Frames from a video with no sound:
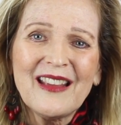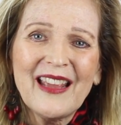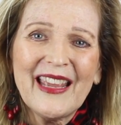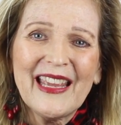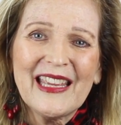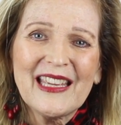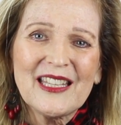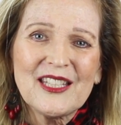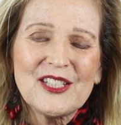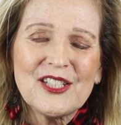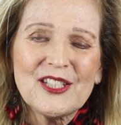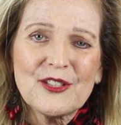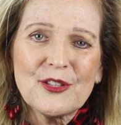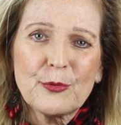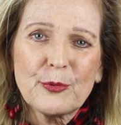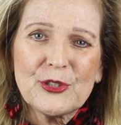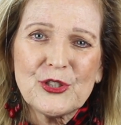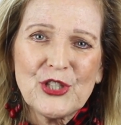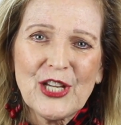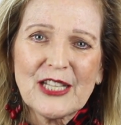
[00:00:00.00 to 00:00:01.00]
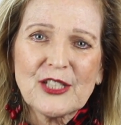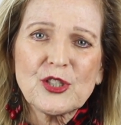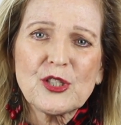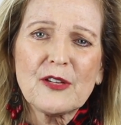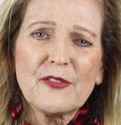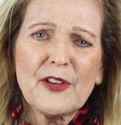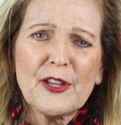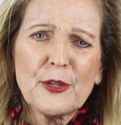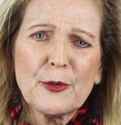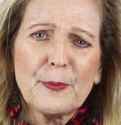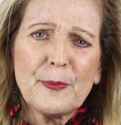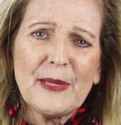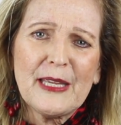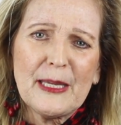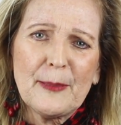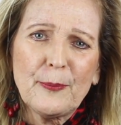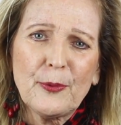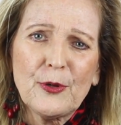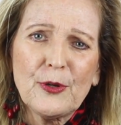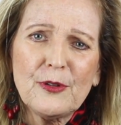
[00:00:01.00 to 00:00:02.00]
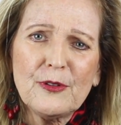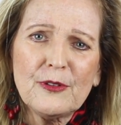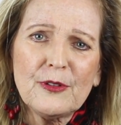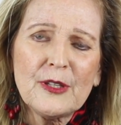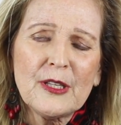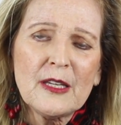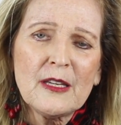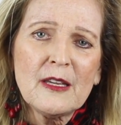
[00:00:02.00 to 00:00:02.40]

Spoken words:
and the rejection of other people,